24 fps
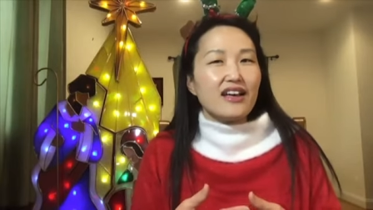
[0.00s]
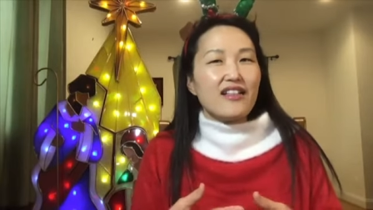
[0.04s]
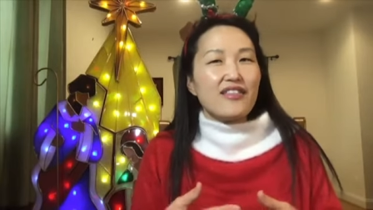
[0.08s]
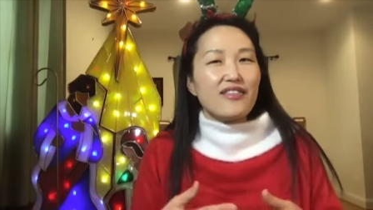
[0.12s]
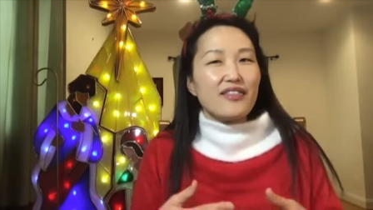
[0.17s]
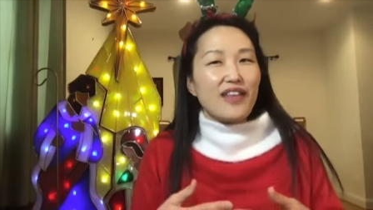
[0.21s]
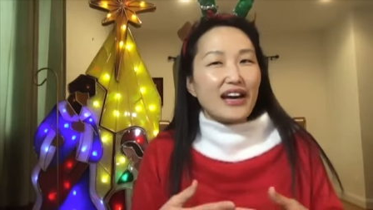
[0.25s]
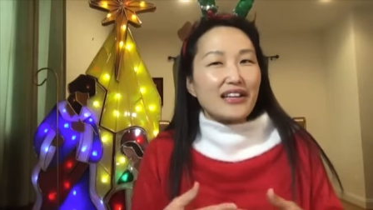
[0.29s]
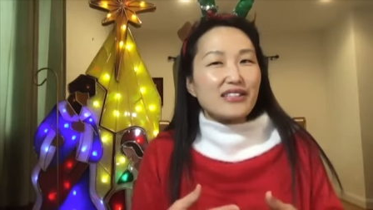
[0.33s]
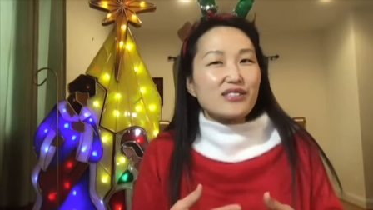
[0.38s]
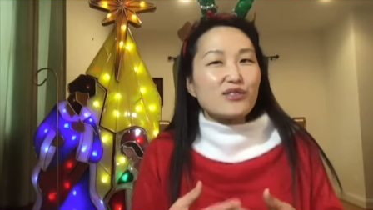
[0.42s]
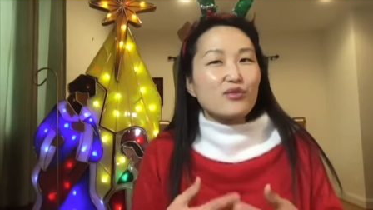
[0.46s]

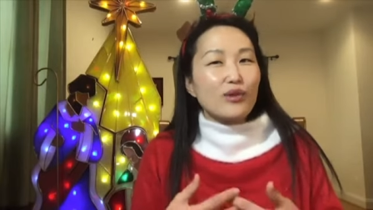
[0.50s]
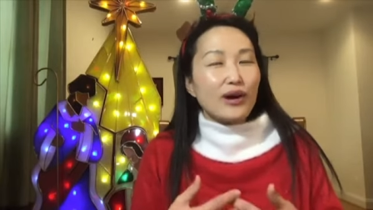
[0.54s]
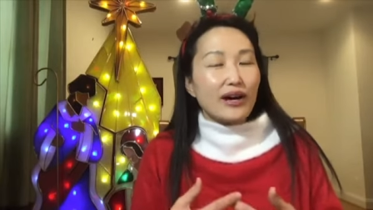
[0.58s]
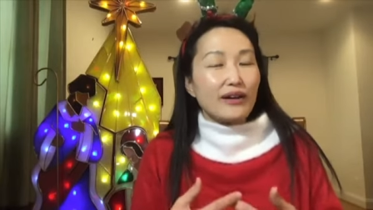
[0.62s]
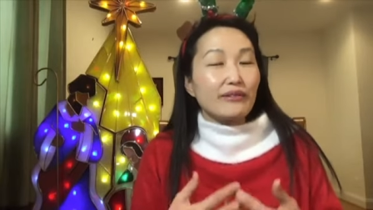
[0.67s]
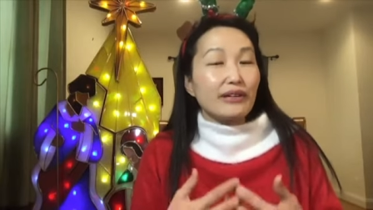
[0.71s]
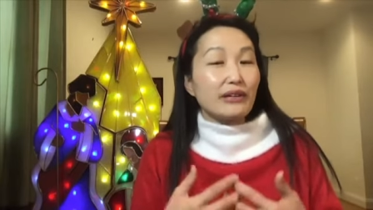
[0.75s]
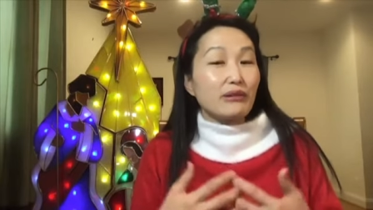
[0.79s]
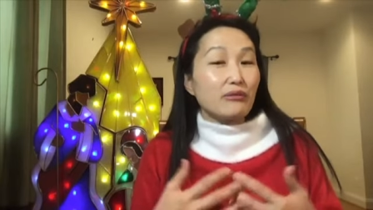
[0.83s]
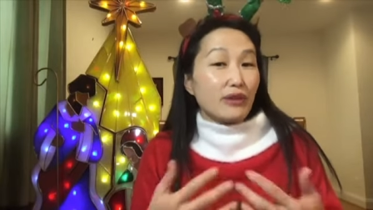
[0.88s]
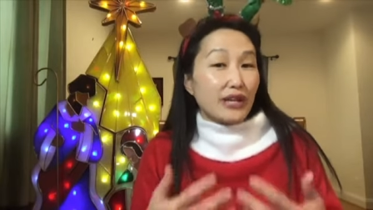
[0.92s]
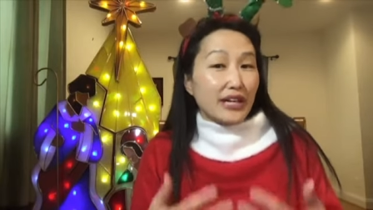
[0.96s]
That's why
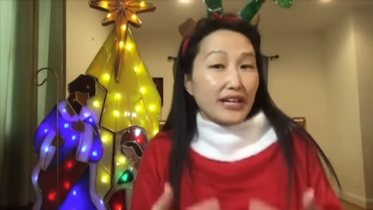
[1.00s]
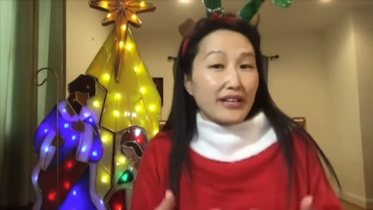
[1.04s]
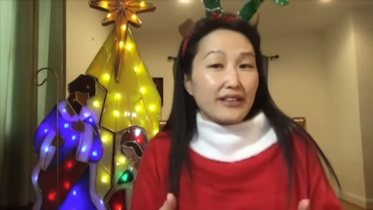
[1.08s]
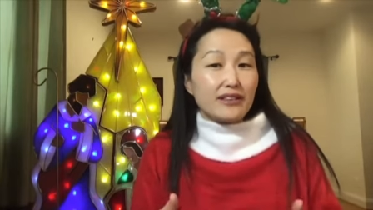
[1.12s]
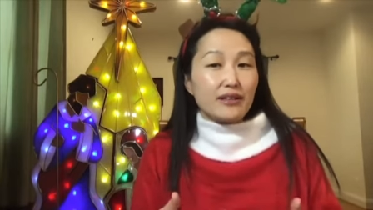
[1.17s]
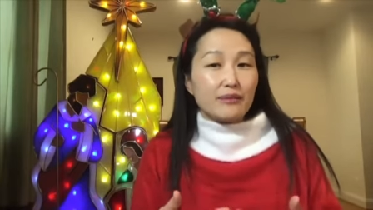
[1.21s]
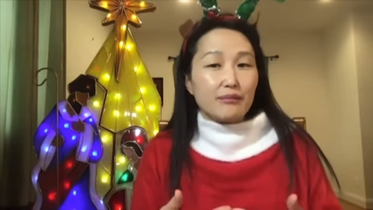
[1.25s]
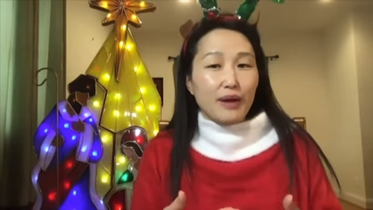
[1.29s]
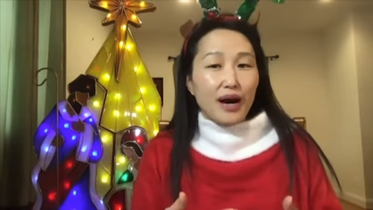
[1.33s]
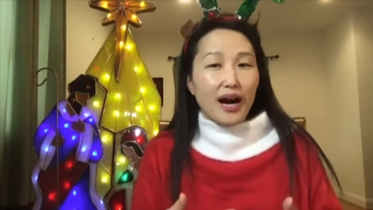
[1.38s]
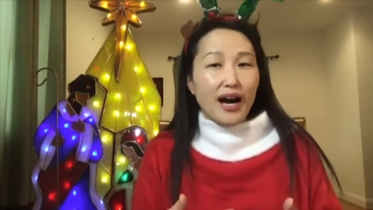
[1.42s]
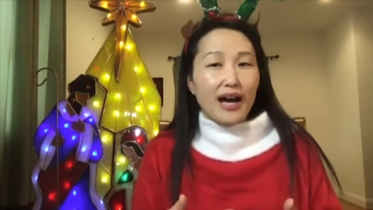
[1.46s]
we read the
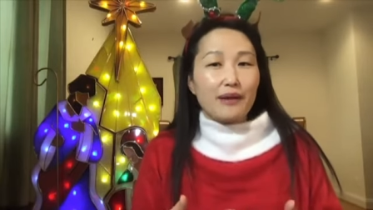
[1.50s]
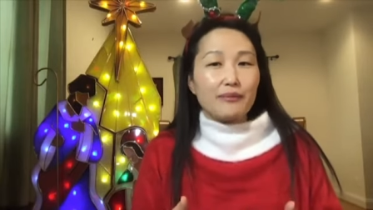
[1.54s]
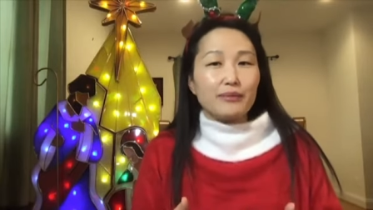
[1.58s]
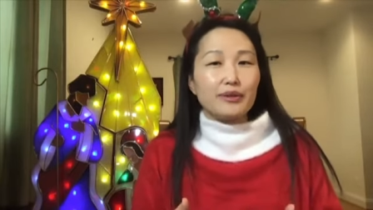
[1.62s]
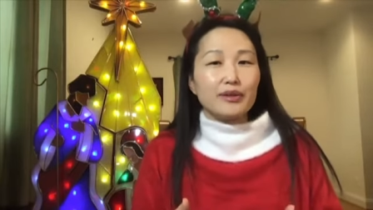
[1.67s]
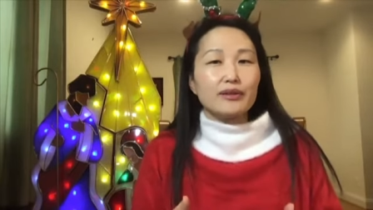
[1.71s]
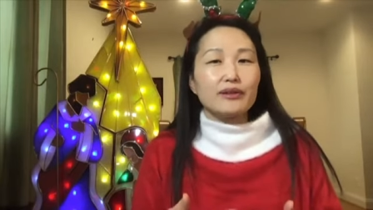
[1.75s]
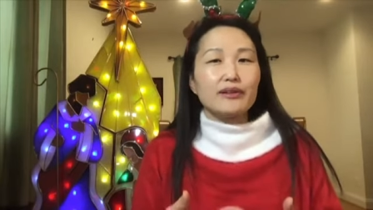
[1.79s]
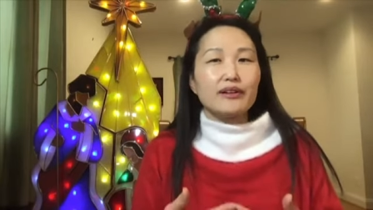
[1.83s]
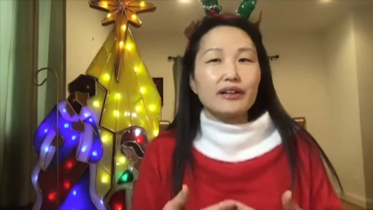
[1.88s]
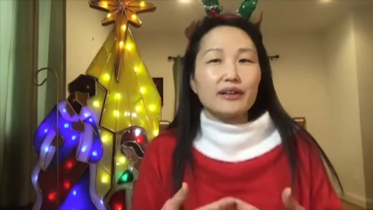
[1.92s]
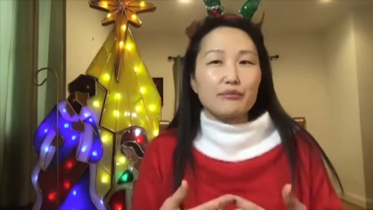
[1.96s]

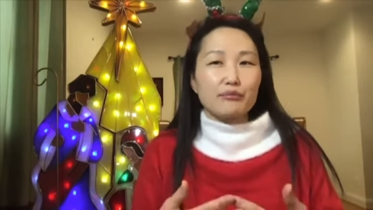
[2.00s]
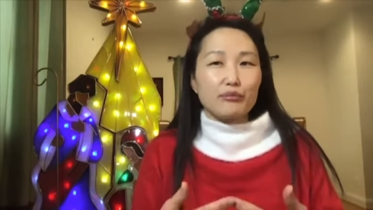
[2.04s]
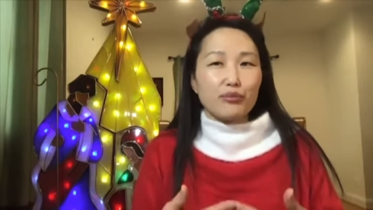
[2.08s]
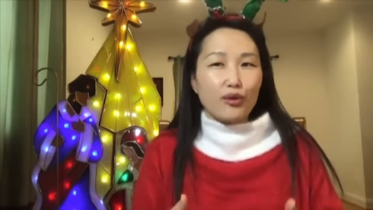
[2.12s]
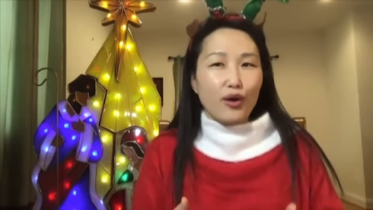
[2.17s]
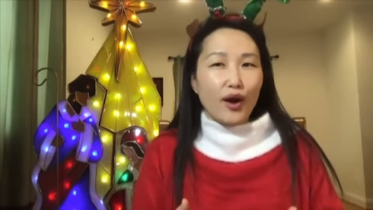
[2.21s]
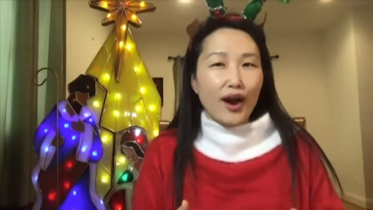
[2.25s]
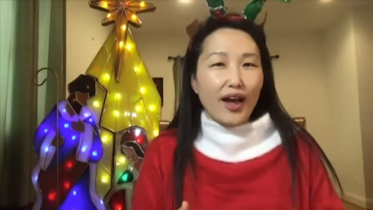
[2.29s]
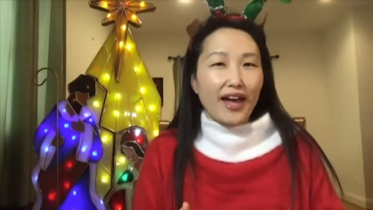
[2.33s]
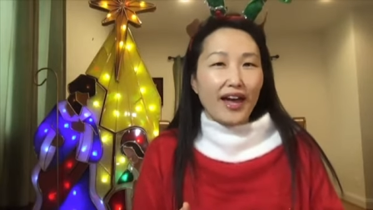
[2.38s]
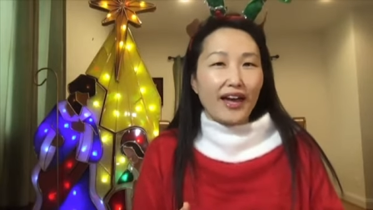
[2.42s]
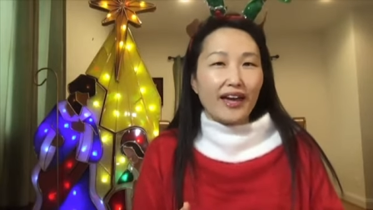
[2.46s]
Bible and
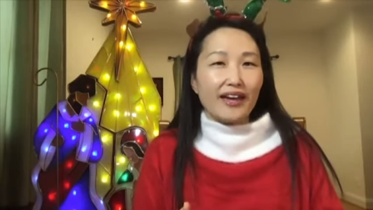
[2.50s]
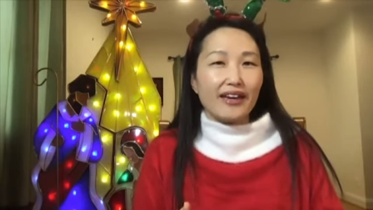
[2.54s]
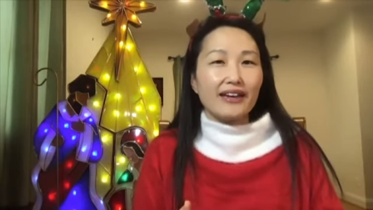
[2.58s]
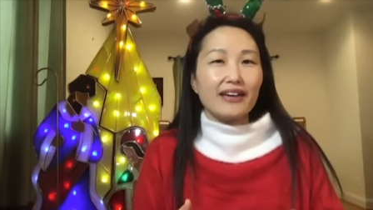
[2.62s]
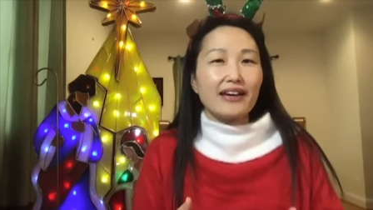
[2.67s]
pray